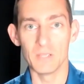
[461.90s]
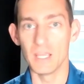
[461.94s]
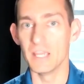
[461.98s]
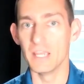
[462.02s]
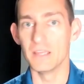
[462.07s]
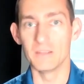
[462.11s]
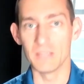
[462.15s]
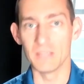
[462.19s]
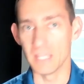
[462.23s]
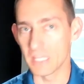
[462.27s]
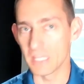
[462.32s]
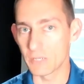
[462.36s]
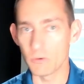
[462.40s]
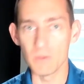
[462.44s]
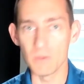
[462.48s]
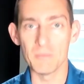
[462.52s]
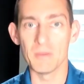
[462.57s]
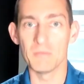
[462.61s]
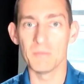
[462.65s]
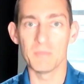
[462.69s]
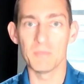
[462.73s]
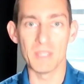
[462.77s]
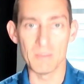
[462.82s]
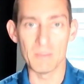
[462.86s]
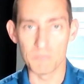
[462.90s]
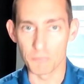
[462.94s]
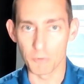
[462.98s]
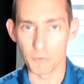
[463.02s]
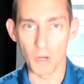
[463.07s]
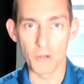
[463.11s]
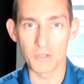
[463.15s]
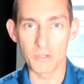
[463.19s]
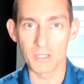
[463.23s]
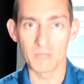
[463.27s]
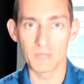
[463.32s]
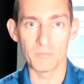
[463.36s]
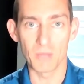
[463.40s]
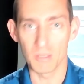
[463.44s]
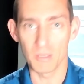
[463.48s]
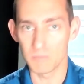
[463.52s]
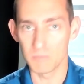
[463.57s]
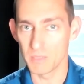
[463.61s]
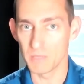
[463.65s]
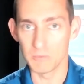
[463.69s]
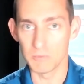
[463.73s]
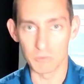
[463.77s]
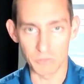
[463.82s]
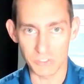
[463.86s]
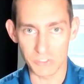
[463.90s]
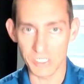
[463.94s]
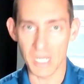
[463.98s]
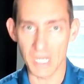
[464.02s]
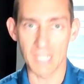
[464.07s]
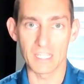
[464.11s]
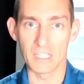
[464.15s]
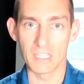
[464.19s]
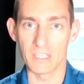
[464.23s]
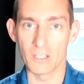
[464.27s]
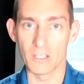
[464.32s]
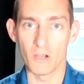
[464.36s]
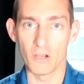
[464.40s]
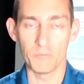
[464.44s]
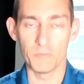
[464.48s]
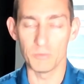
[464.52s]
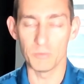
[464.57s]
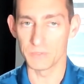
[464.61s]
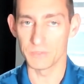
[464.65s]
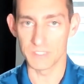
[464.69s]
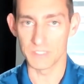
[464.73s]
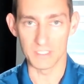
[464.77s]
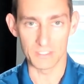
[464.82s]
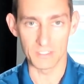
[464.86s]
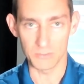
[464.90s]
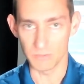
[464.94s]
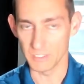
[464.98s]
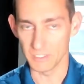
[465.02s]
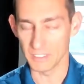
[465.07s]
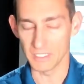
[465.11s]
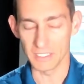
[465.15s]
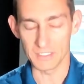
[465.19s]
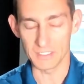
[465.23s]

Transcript: equipment being broken by people shanking golf balls into it.